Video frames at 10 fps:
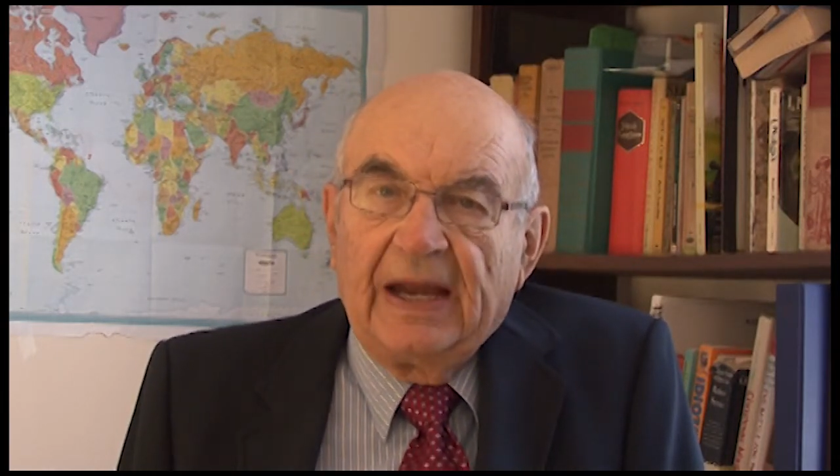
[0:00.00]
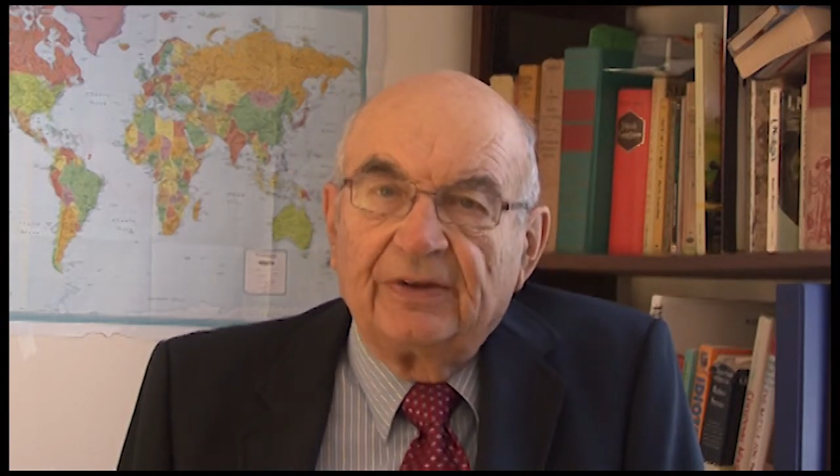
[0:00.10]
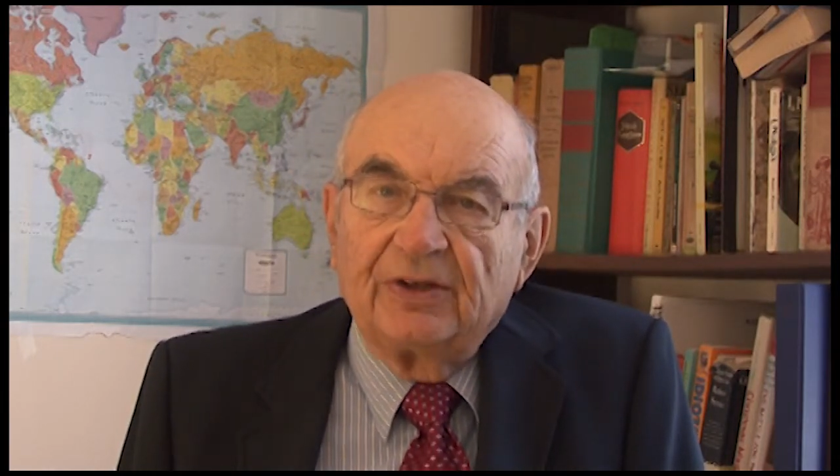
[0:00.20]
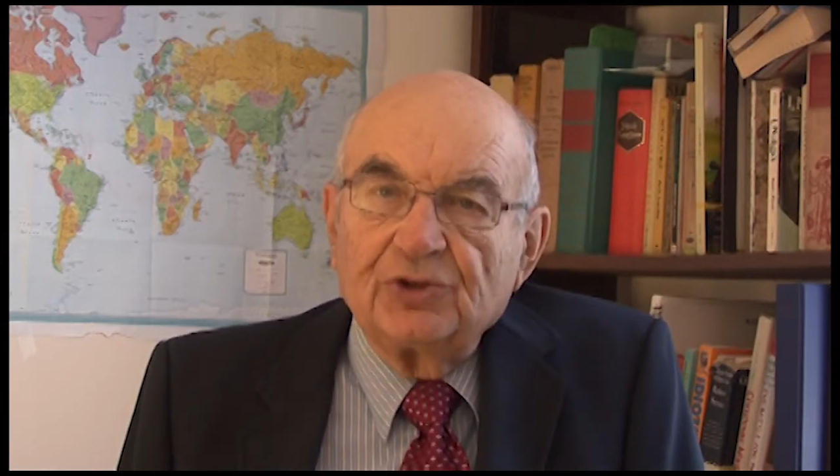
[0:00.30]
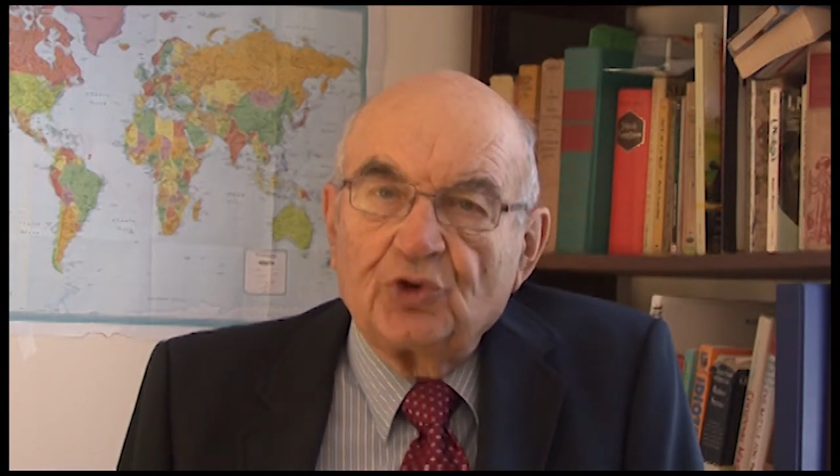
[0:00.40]

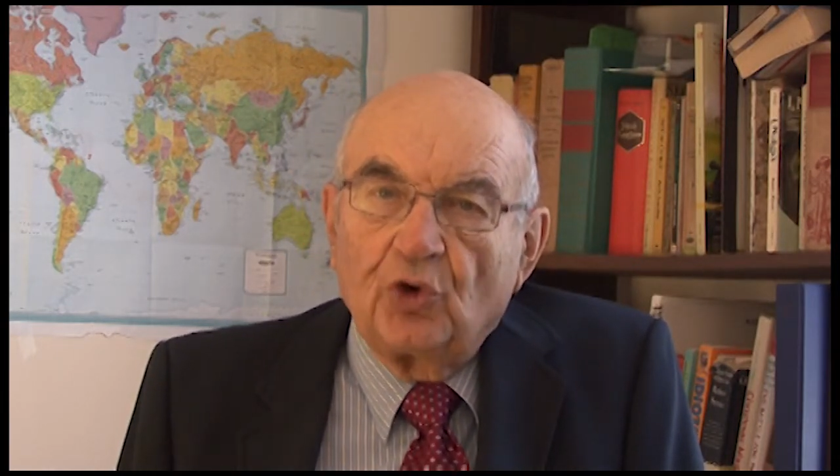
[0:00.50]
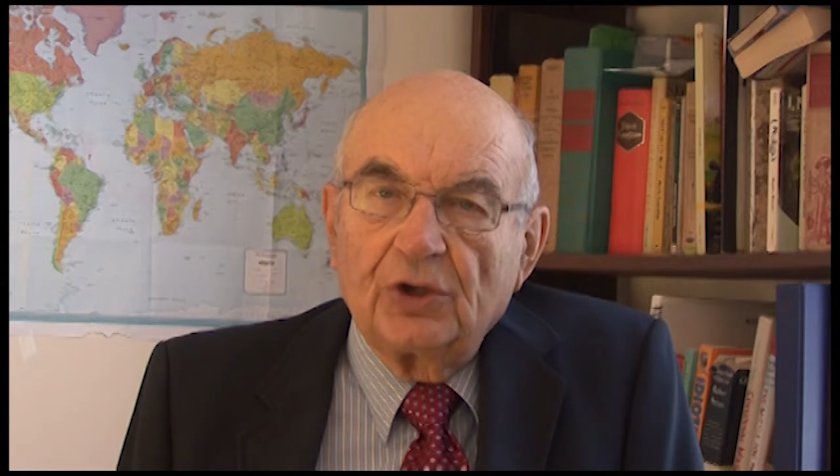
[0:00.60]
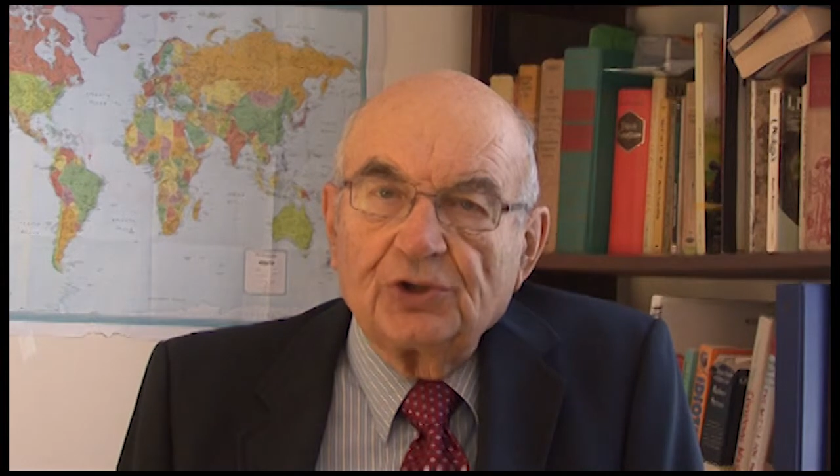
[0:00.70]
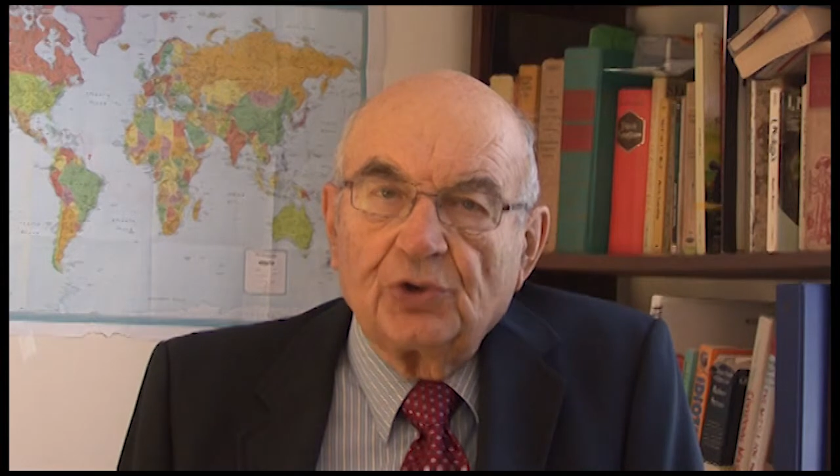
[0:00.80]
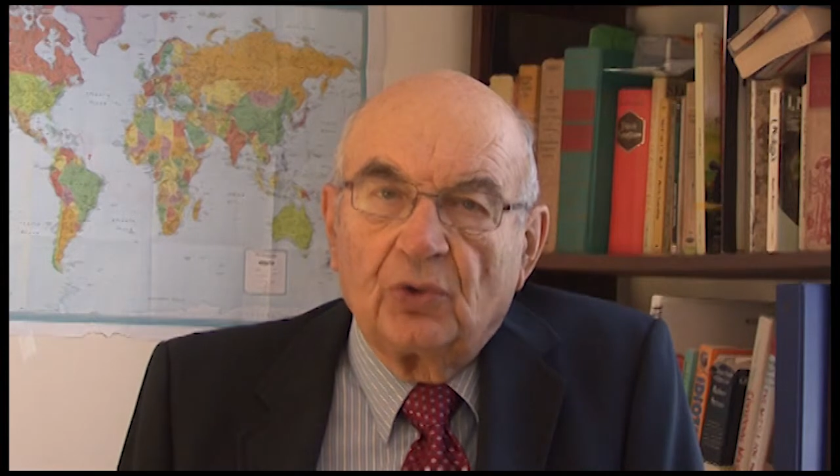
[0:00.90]
and the
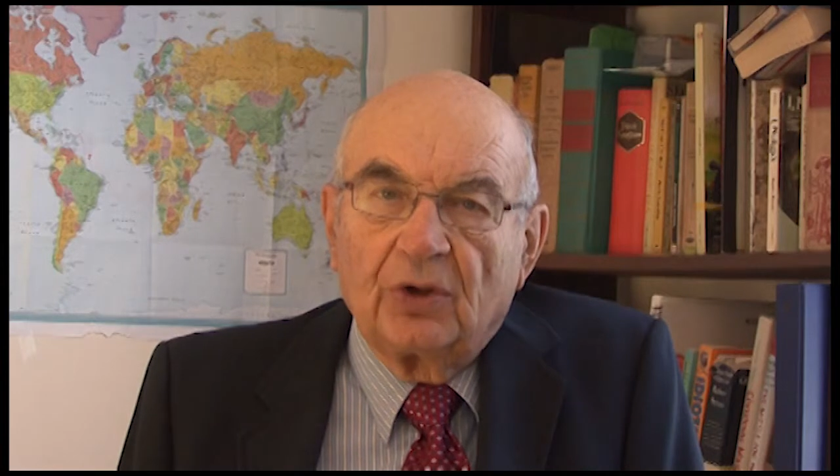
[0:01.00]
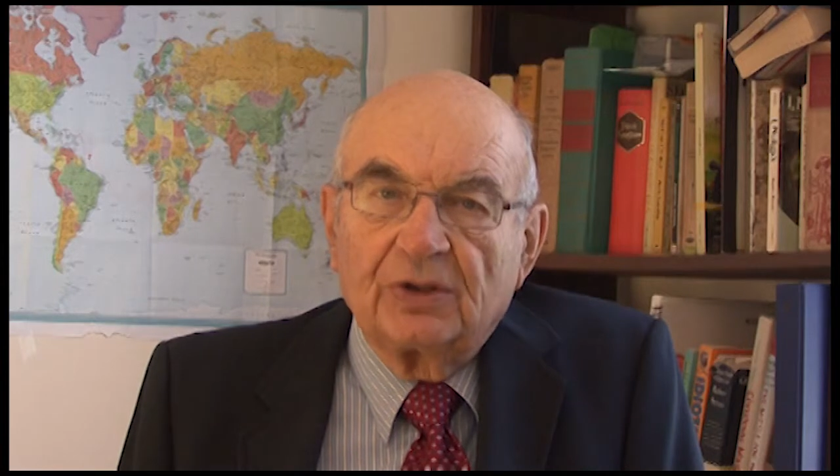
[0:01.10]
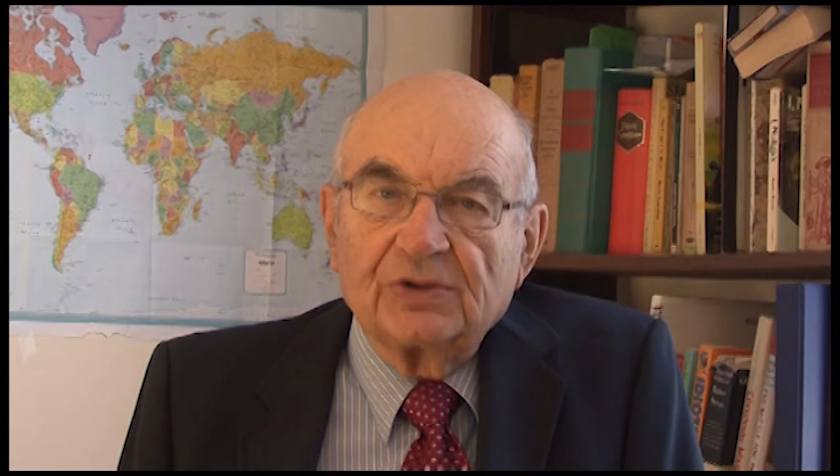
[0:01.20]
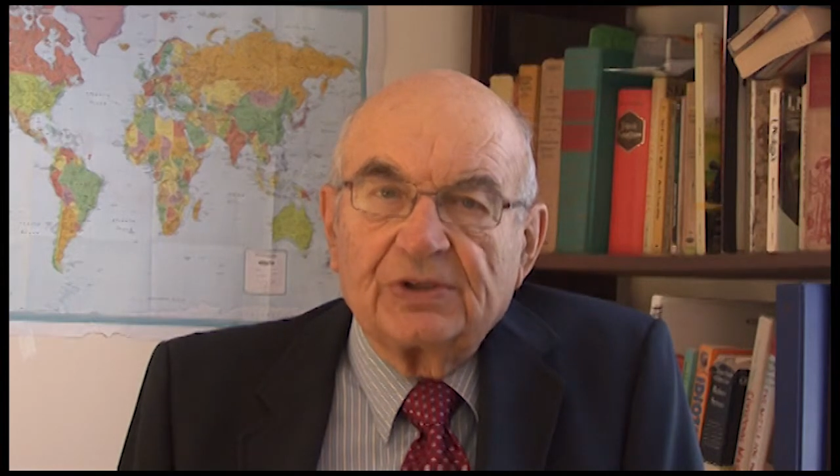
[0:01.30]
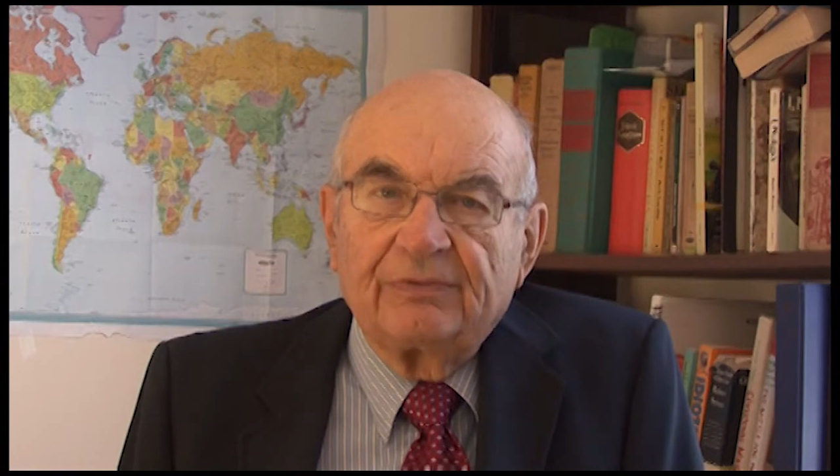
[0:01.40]
George
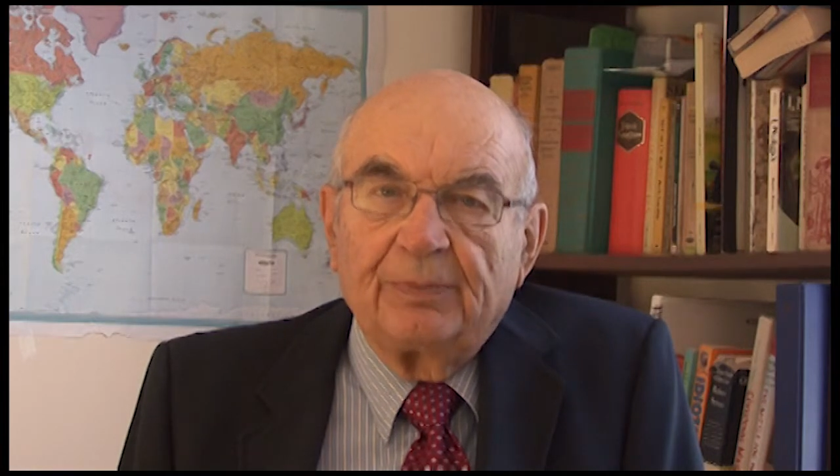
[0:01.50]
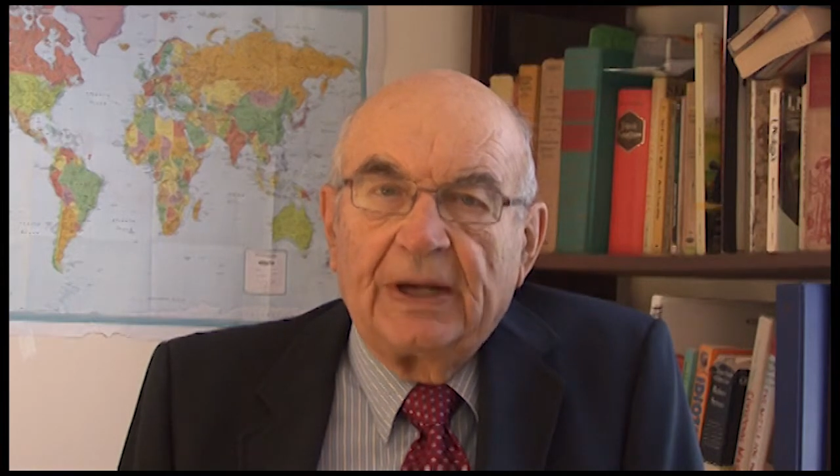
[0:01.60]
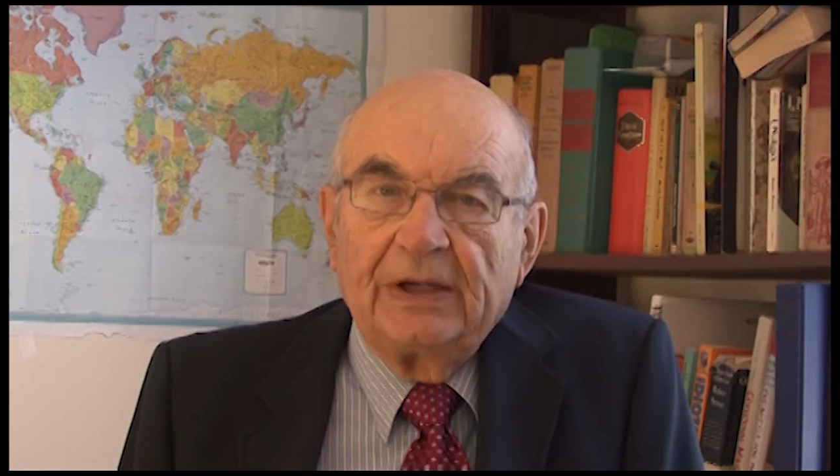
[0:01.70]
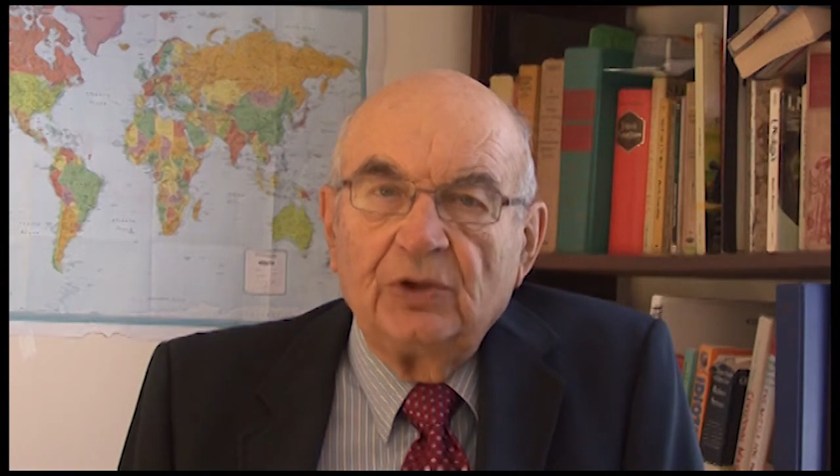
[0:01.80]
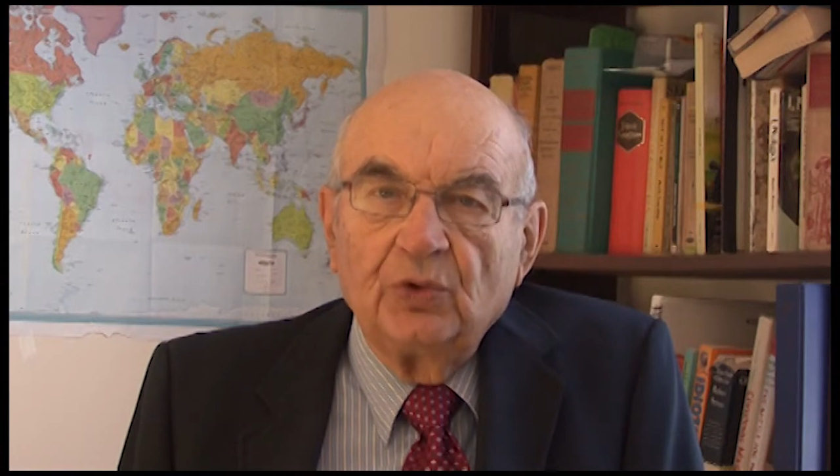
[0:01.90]
Horners of
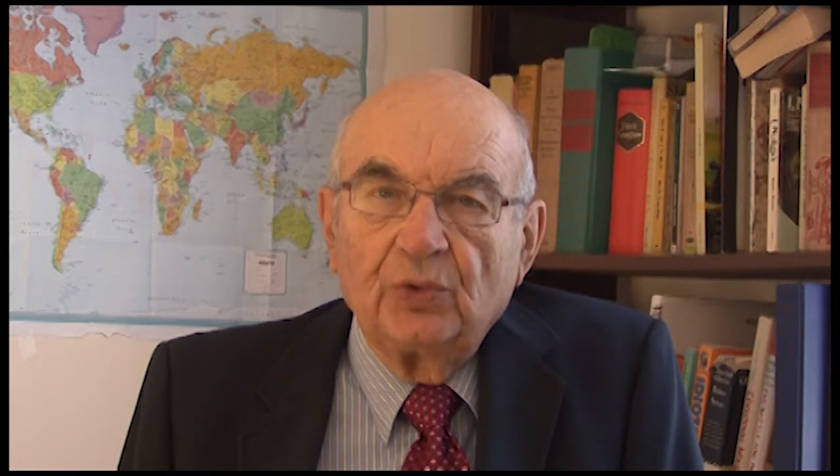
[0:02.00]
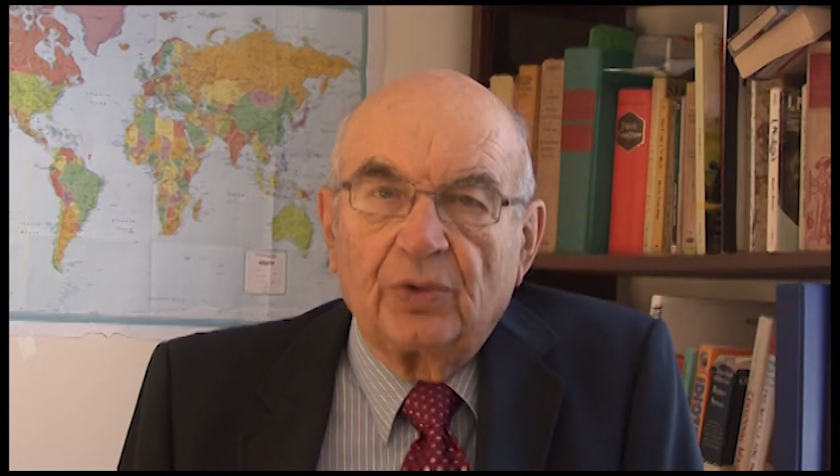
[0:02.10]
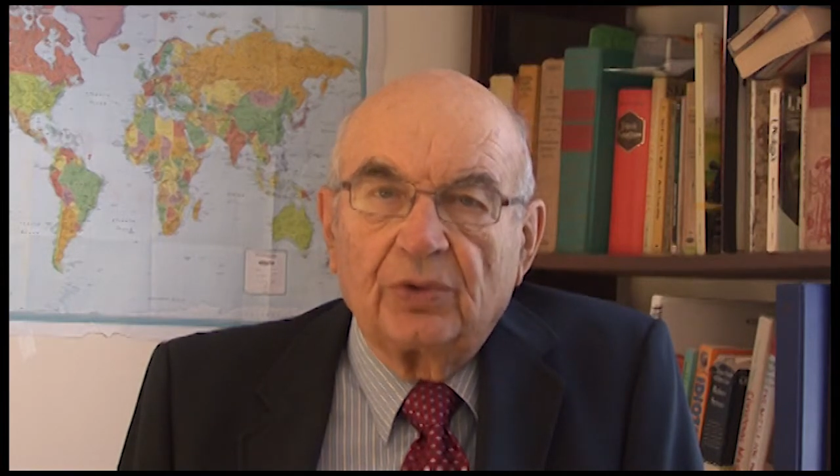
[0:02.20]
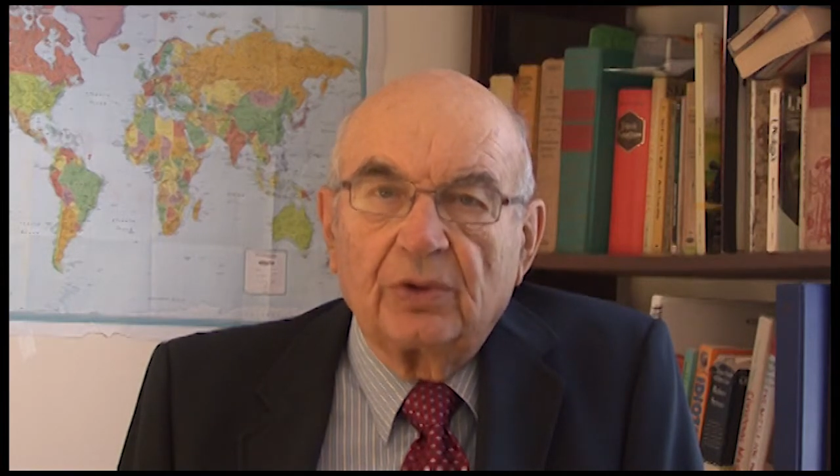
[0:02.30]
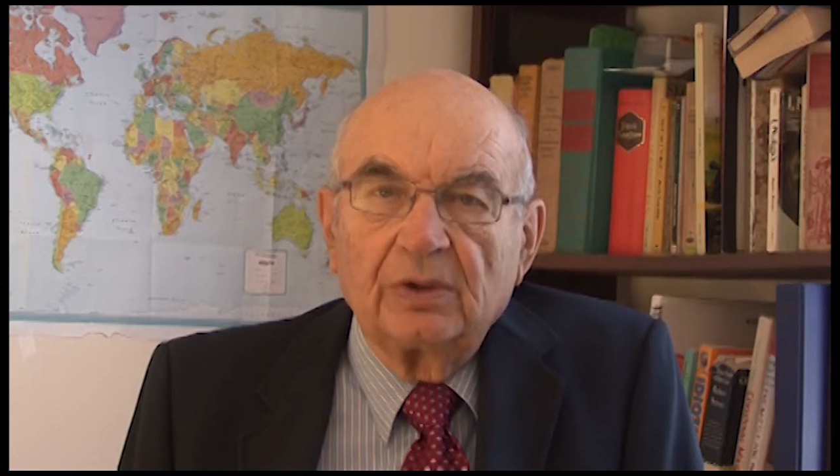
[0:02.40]
my
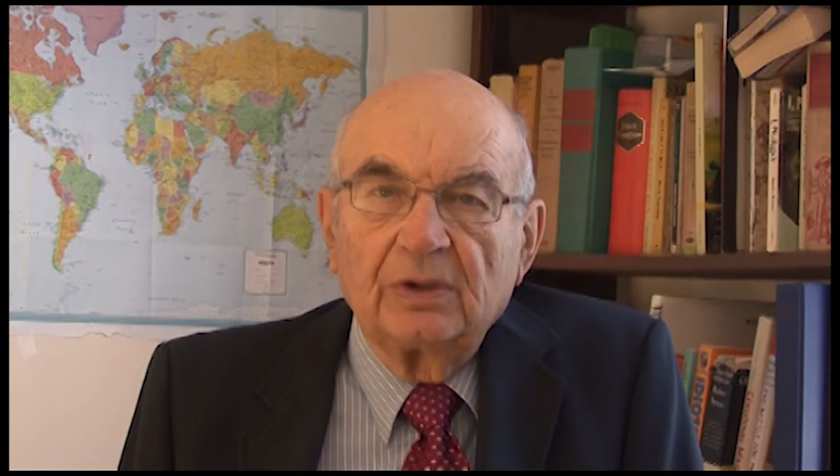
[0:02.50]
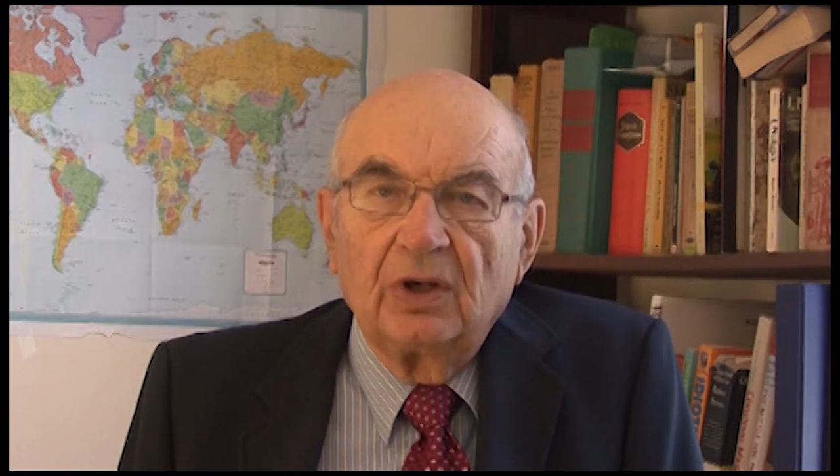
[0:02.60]
youth,